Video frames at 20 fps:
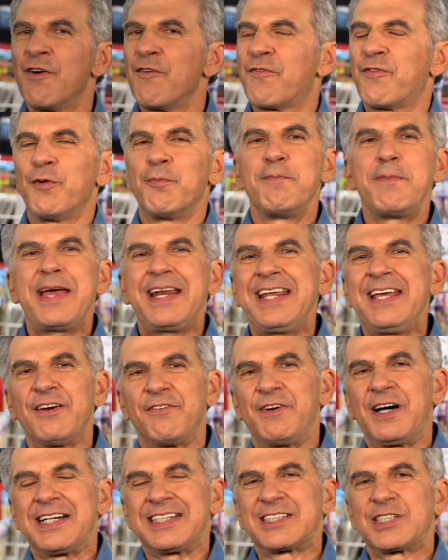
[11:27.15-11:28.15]
For many
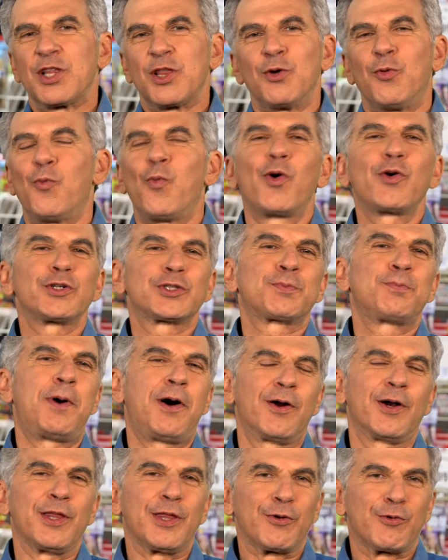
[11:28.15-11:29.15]
of us, the worst
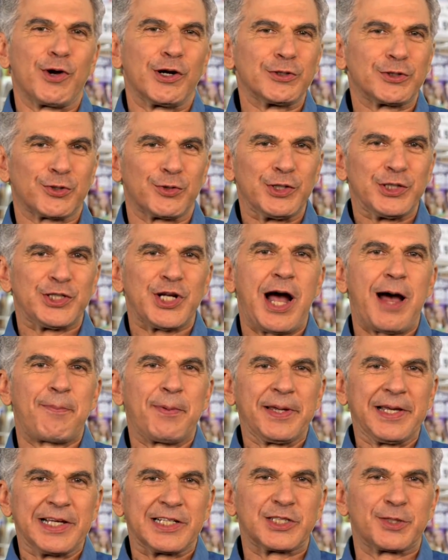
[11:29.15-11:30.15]
part of the grocery
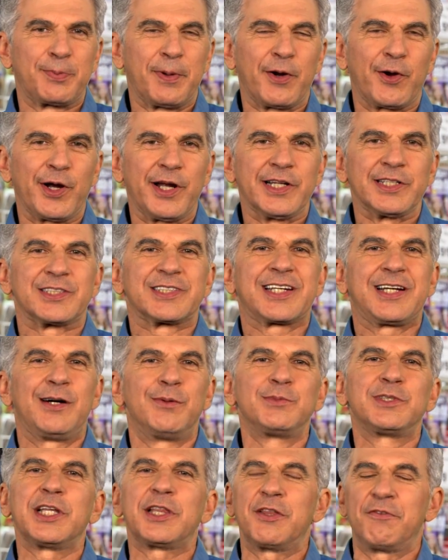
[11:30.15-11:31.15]
shopping experience
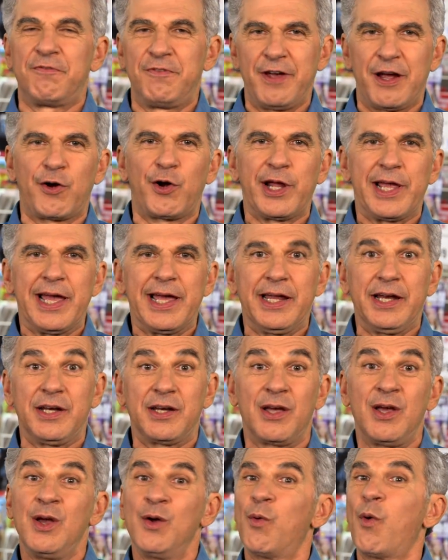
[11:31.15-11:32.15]
comes at the very end,
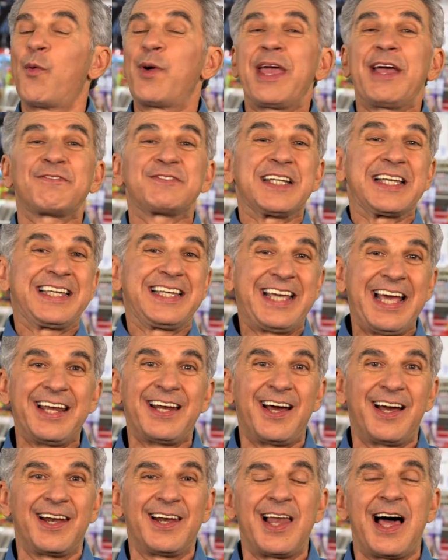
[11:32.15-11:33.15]
when we have to get
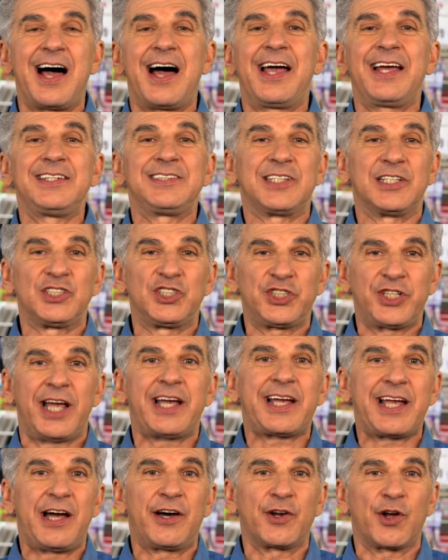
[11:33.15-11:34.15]
online to
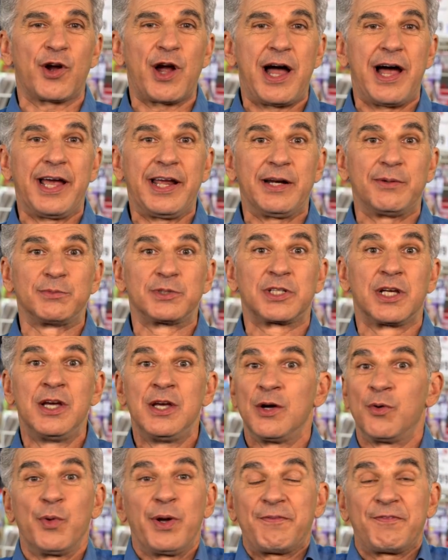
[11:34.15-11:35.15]
check out our items.
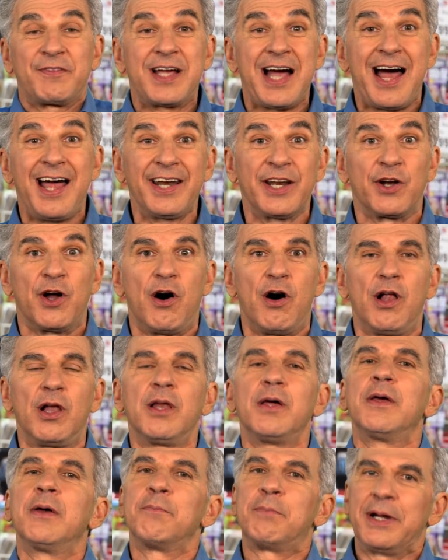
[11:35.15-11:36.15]
We've got it all,
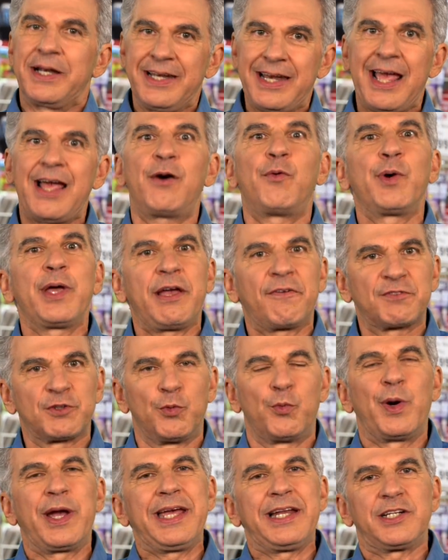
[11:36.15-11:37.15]
but now we have to
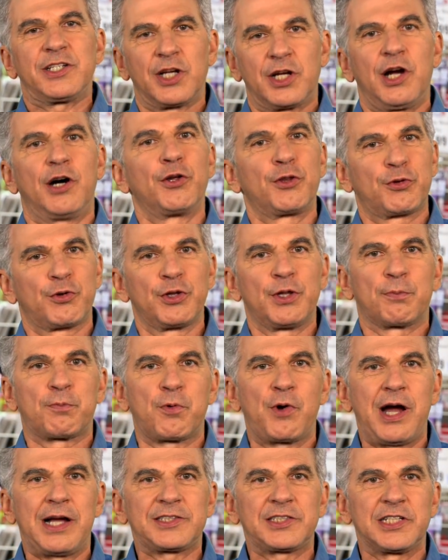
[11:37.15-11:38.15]
wait to go through the
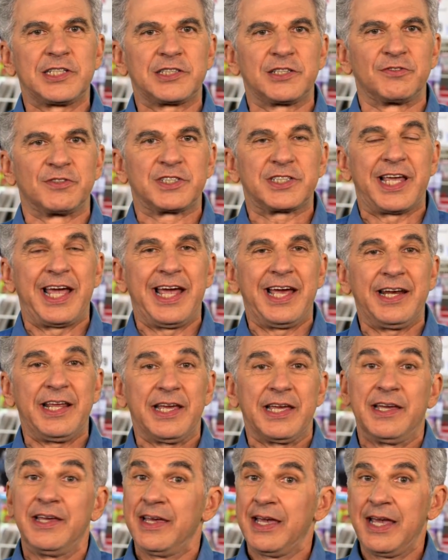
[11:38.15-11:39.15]
process of
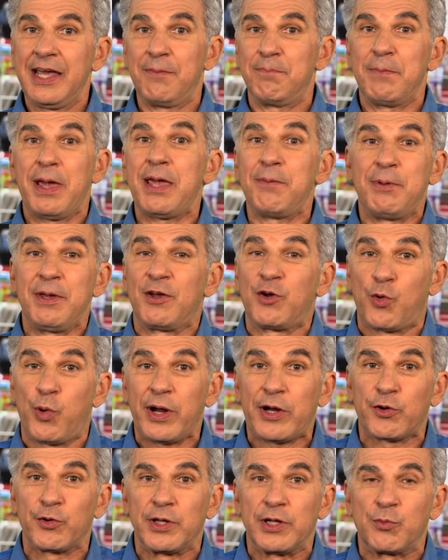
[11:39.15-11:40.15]
scanning. It may be
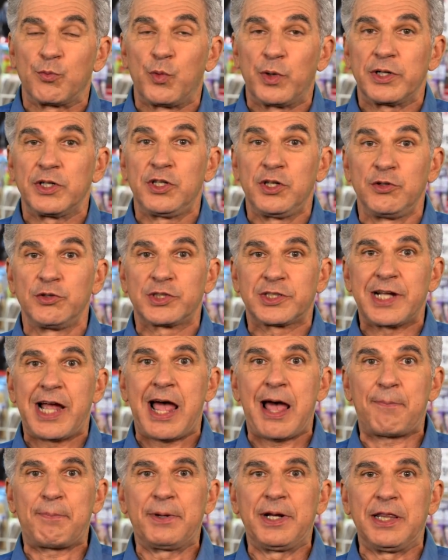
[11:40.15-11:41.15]
quicker than what used to
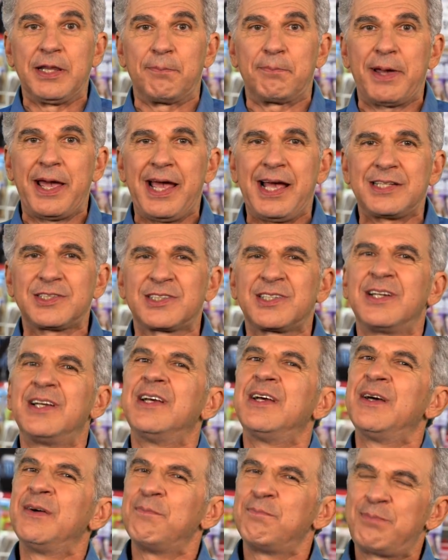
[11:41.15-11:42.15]
happen in the past,
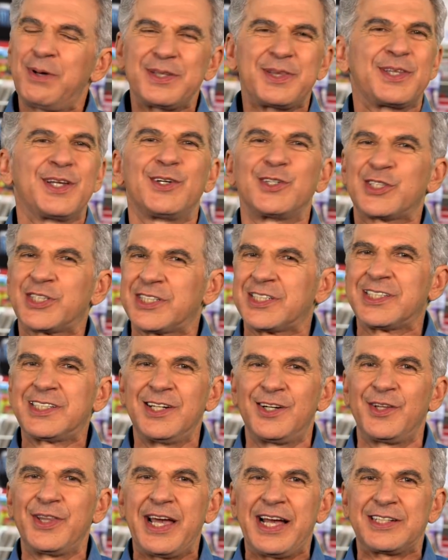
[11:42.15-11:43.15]
but there's
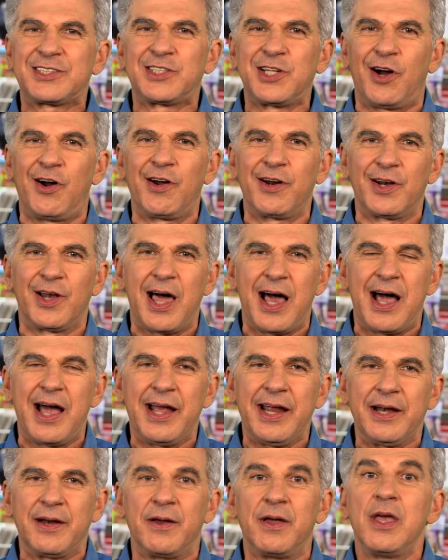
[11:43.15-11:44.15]
still that darn
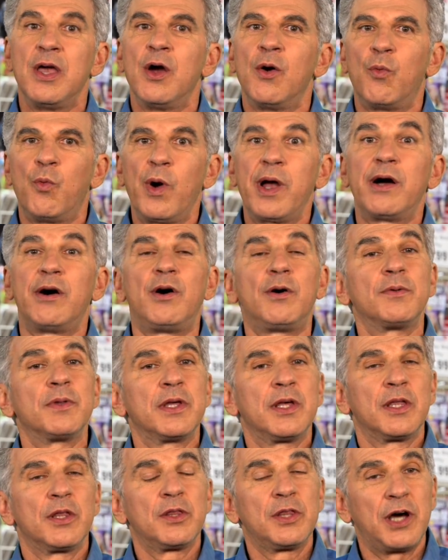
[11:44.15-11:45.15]
line. Well,
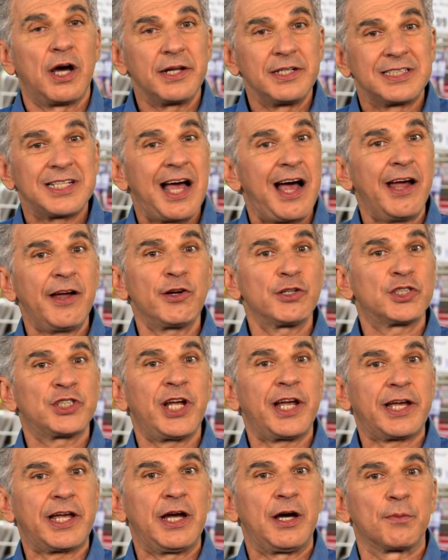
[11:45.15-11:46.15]
the entire
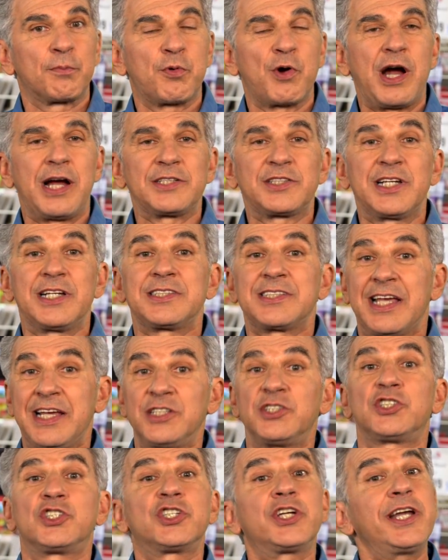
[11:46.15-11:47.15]
checkout process
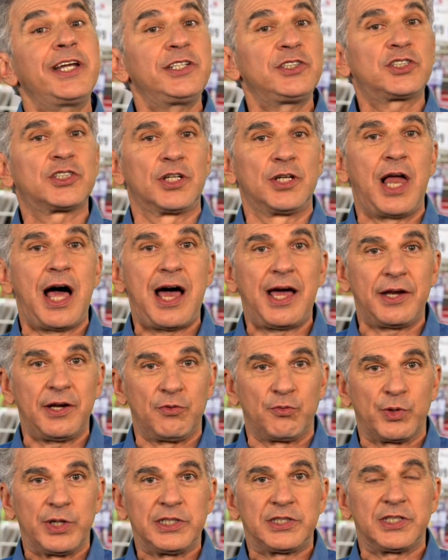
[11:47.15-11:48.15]
has changed a lot
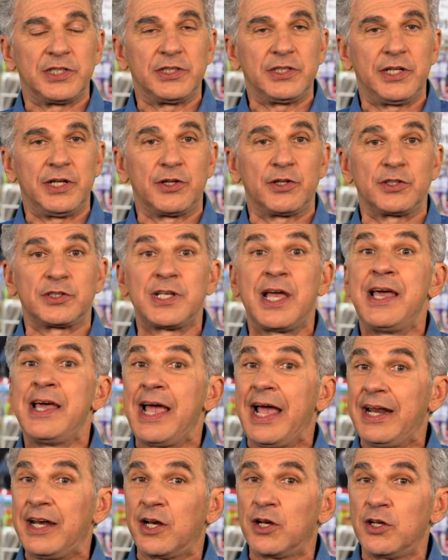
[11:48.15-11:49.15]
in recent years,
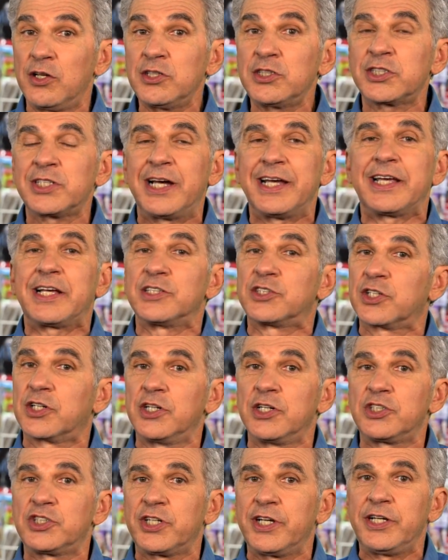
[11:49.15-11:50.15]
and it looks like it's
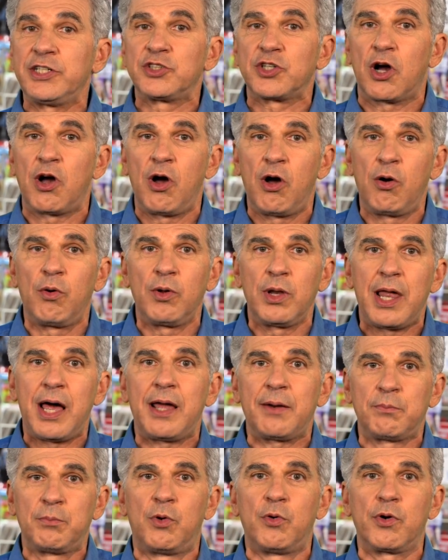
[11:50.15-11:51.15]
going to change a whole
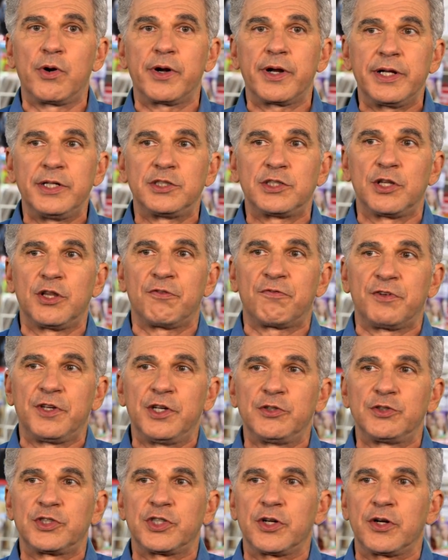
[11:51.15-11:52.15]
lot more into the
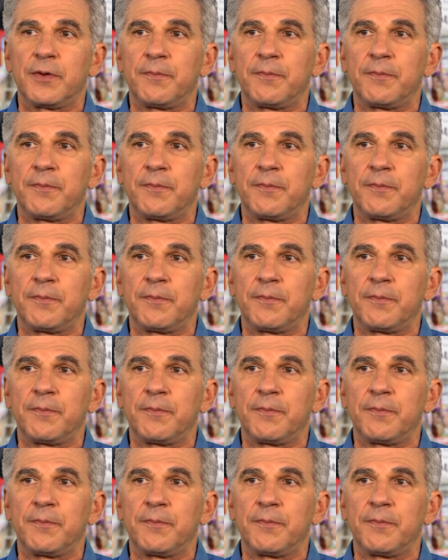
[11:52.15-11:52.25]
future.